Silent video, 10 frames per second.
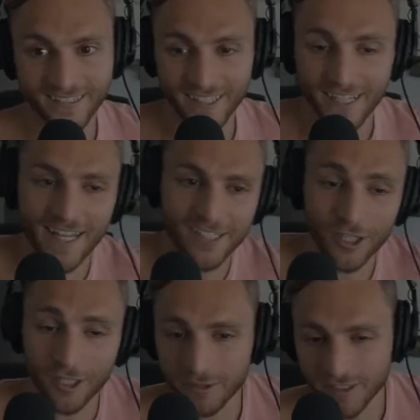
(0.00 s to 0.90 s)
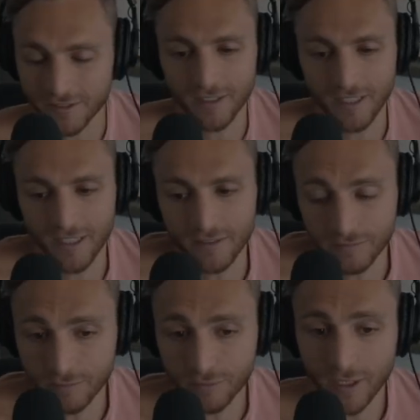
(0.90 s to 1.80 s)
that hedgehog was uh,
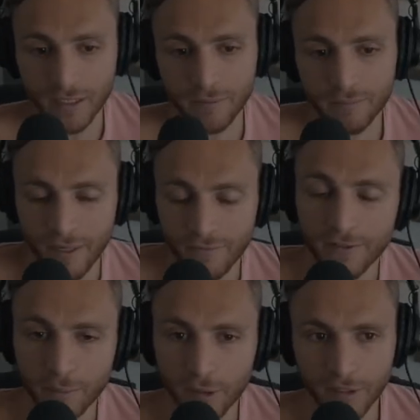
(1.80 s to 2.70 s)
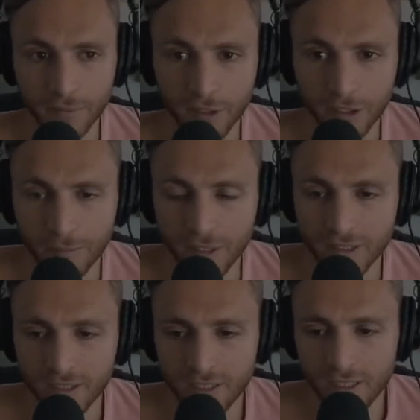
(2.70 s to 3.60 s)
probably the, my favorite part of the book.
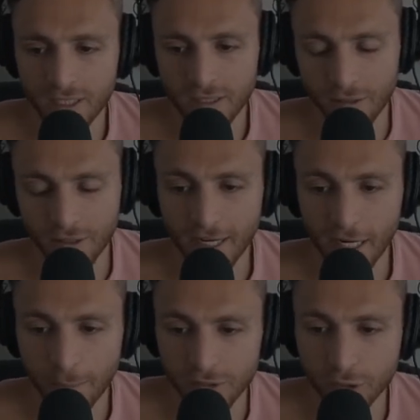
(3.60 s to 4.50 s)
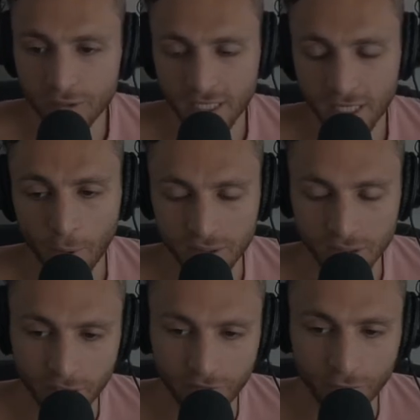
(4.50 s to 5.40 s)
But the thing that helped too is that I'm always
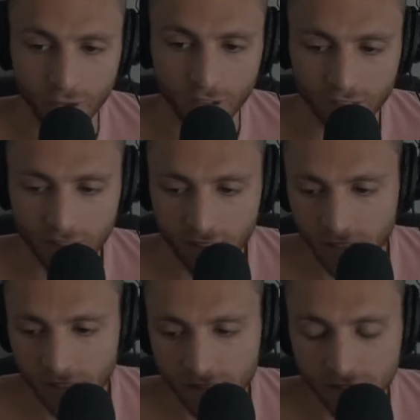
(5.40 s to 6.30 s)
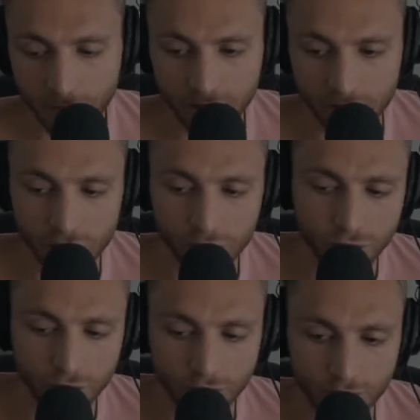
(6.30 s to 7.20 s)
looking for something
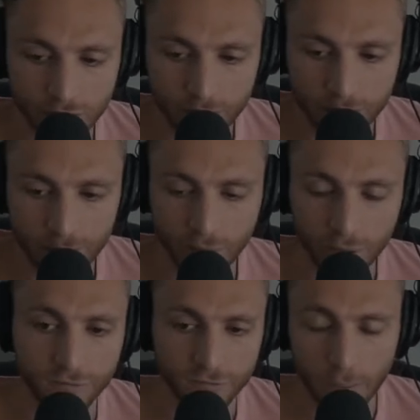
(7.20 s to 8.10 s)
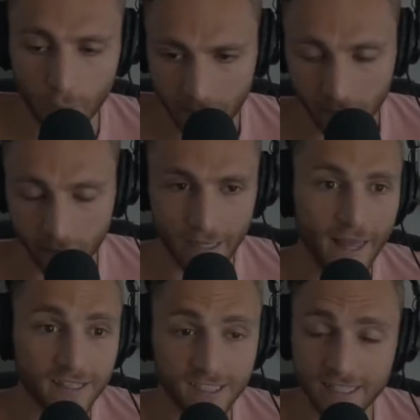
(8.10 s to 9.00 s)
to build the framework. Be like, okay,
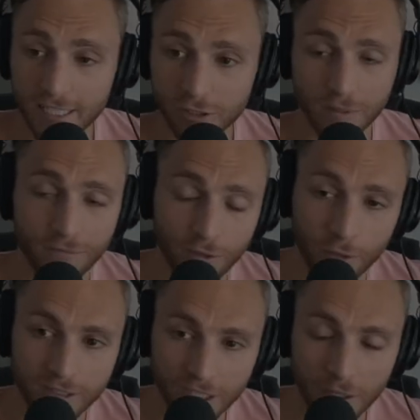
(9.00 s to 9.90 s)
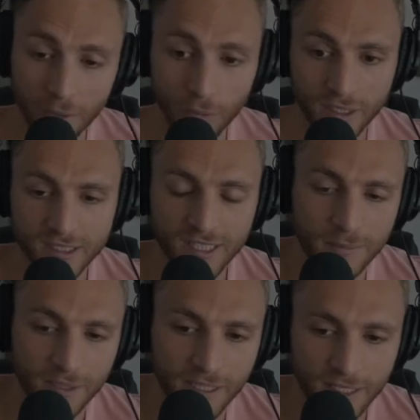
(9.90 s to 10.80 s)
that's it. That's what I'm going to focus on. But what he
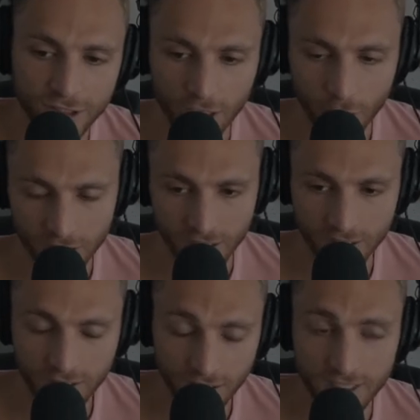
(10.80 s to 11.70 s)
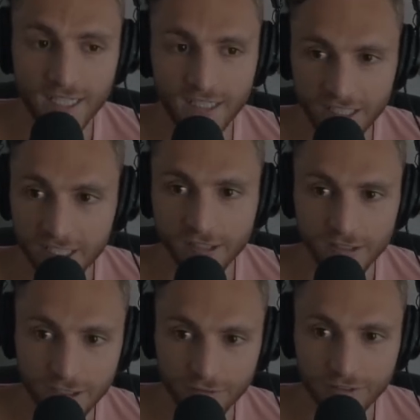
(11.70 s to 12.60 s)
said about the hedgehog was it could take
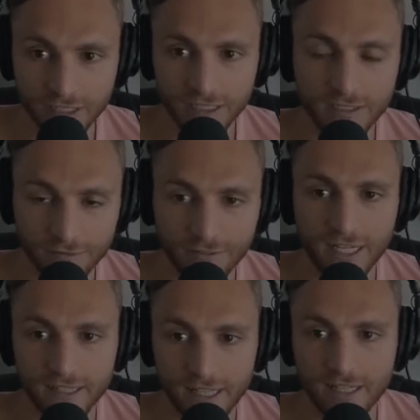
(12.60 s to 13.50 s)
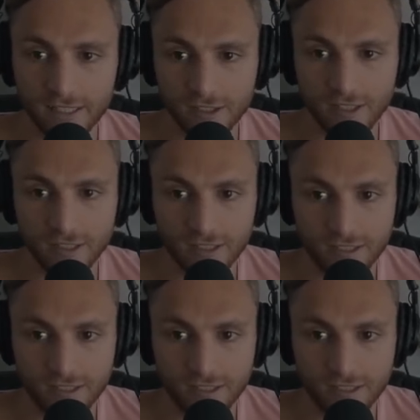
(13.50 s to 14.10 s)
years to really define that hedgehog.